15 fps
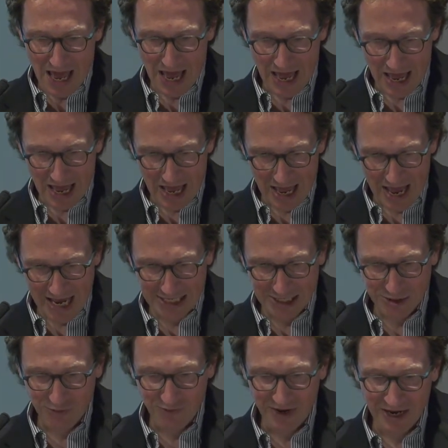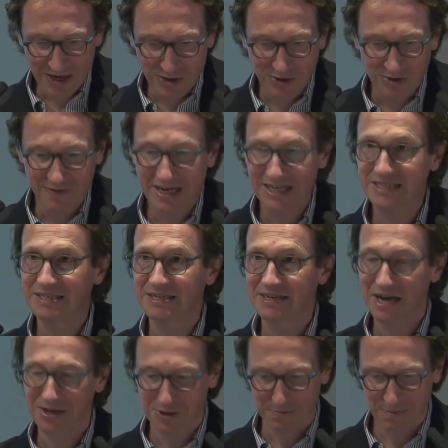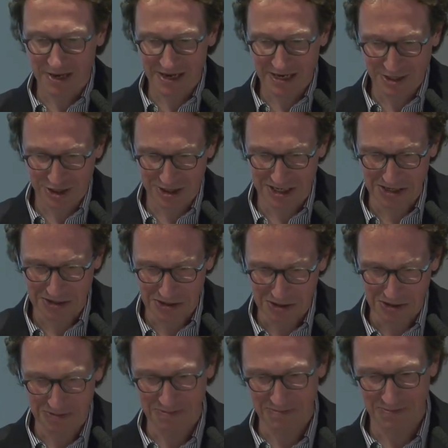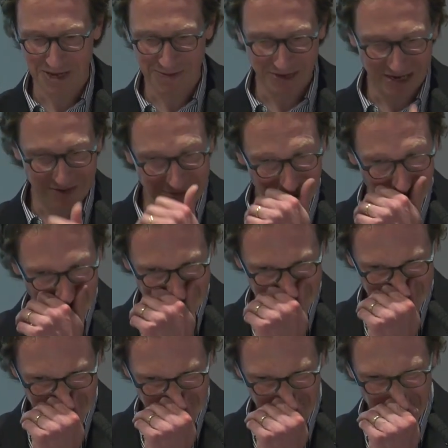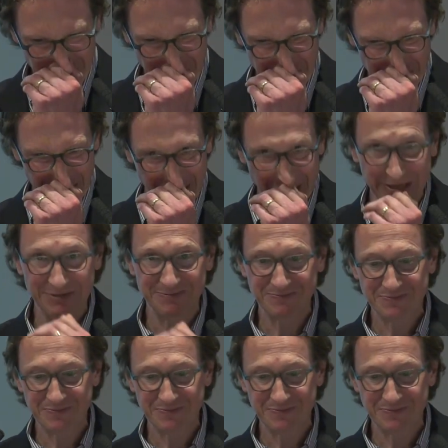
as to where to invest in another PhD or maybe even a research project.